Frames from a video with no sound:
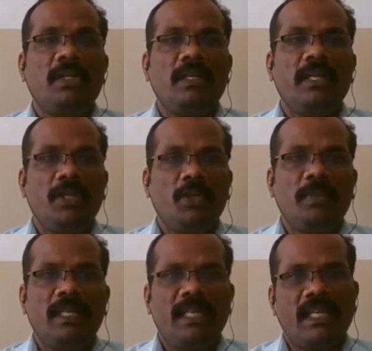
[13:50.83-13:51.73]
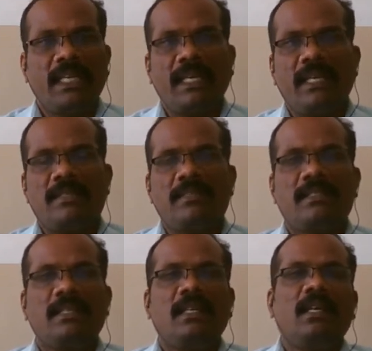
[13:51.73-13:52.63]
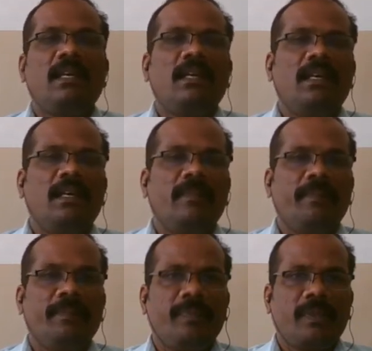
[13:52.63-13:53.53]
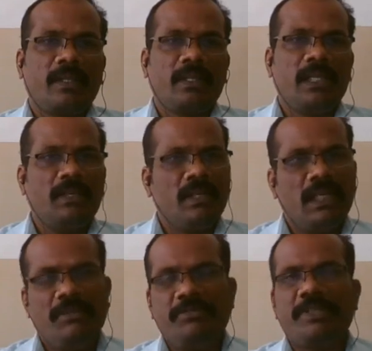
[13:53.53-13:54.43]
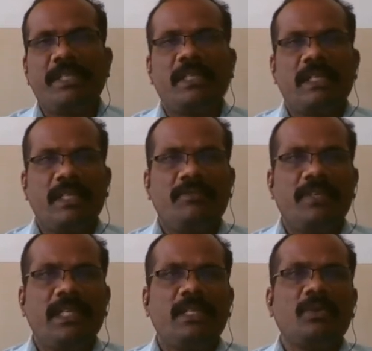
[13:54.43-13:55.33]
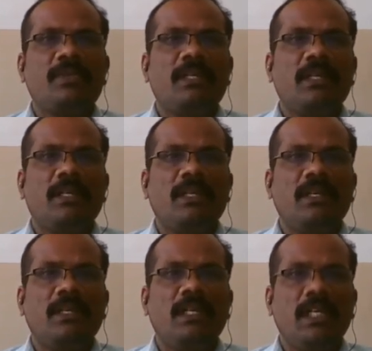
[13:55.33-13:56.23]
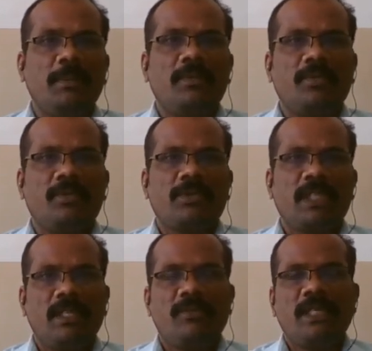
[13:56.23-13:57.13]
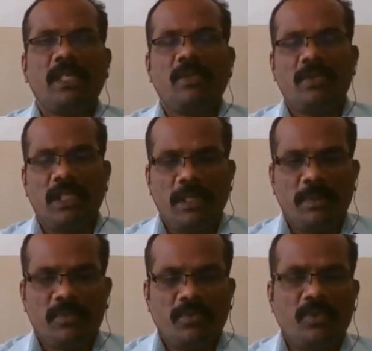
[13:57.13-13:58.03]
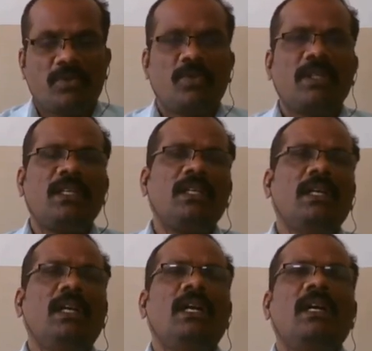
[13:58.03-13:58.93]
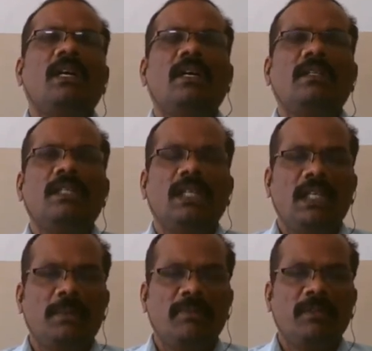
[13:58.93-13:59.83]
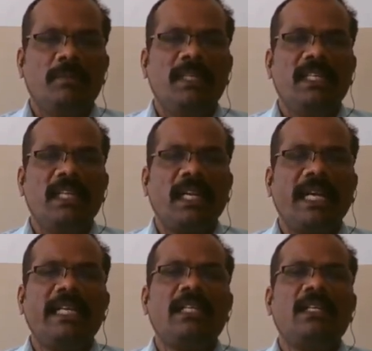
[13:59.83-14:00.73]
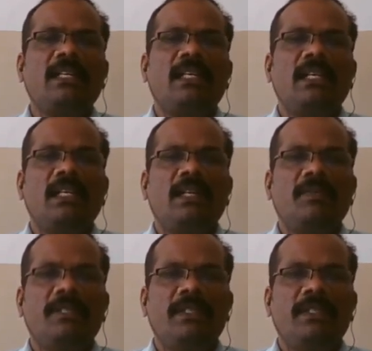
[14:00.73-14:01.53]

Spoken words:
need to be enhanced um, every year to the labor force, so that the labor will be in line with